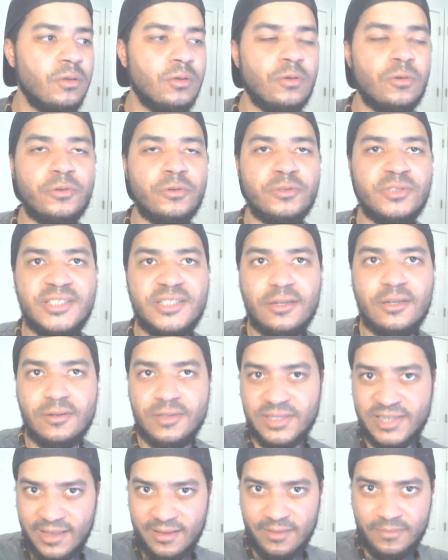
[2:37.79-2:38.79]

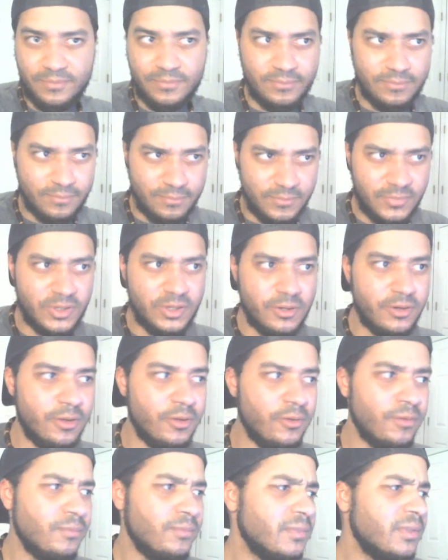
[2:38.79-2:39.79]
conocerte. You
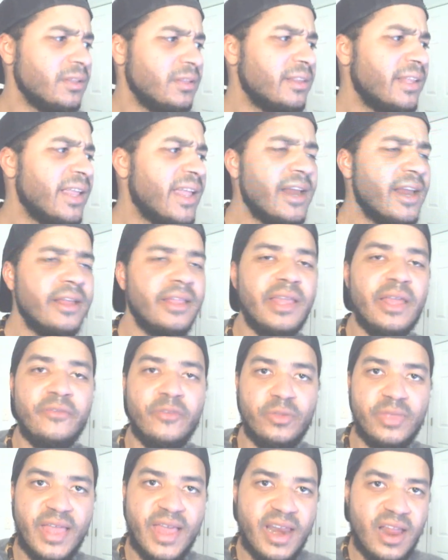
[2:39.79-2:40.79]
know, they kind of give
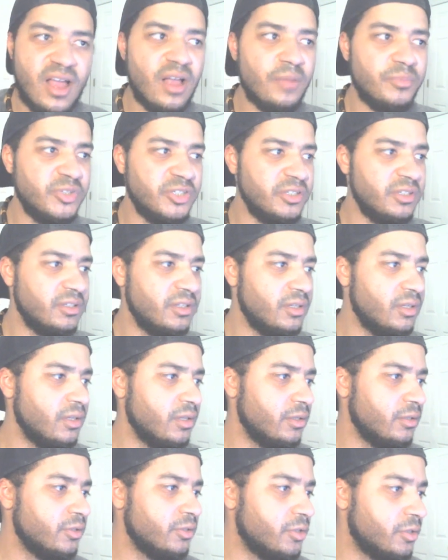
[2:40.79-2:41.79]
you that option
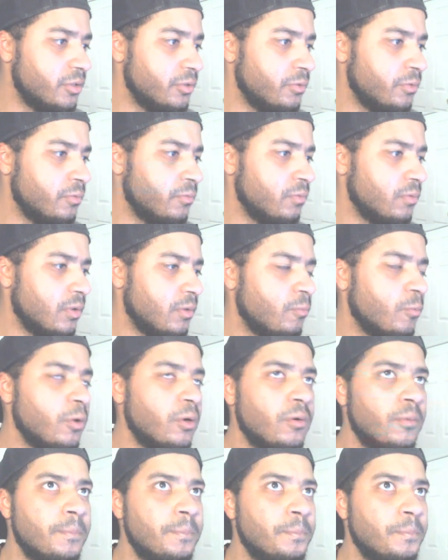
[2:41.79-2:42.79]
too.
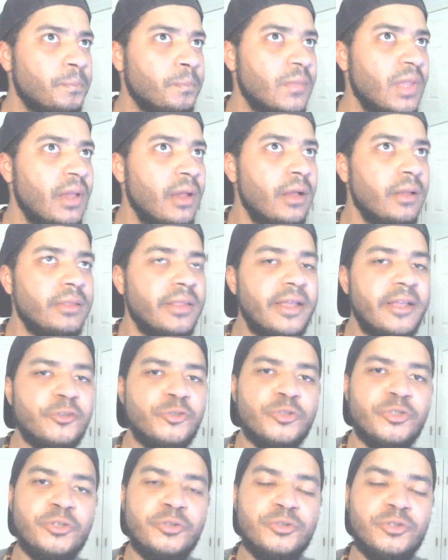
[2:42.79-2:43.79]
Well, they
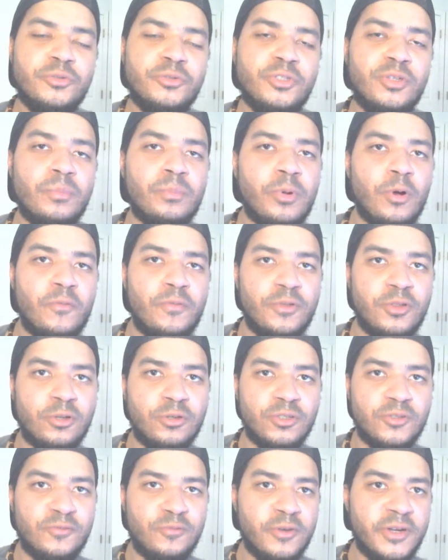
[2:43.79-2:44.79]
introduce you to both of
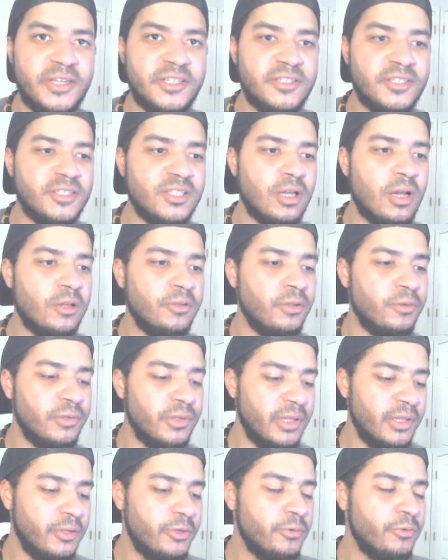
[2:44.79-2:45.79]
those phrases, although
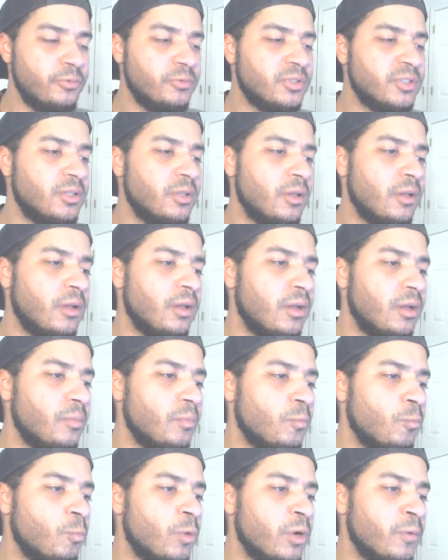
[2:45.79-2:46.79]
they use
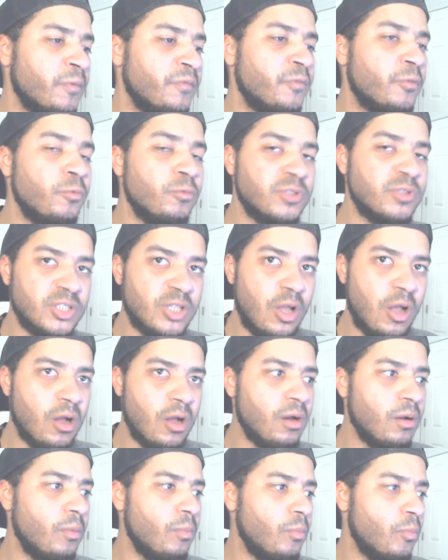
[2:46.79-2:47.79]
the one with
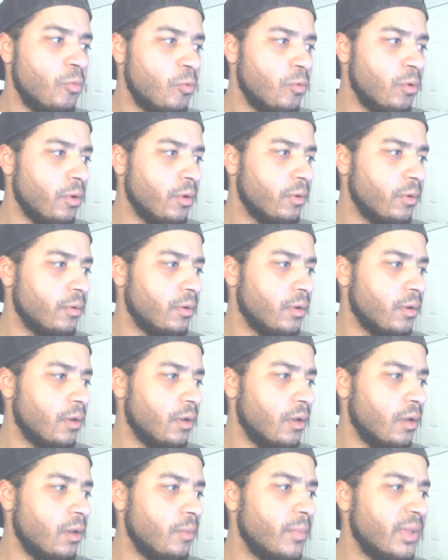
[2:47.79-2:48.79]
gustar more.
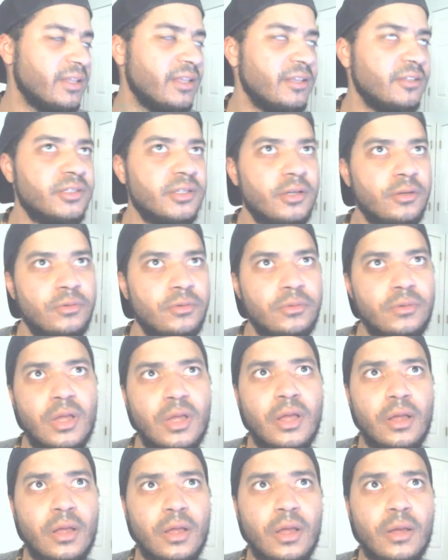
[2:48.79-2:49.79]
But they tell,
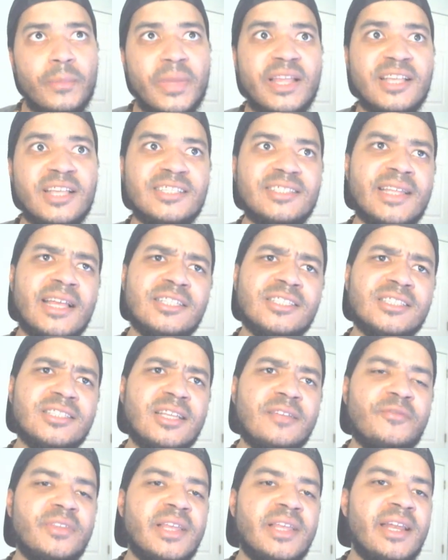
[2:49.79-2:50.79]
because that's
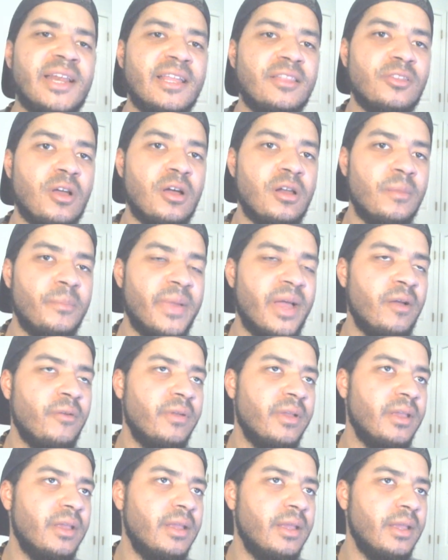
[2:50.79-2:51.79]
something that I thought about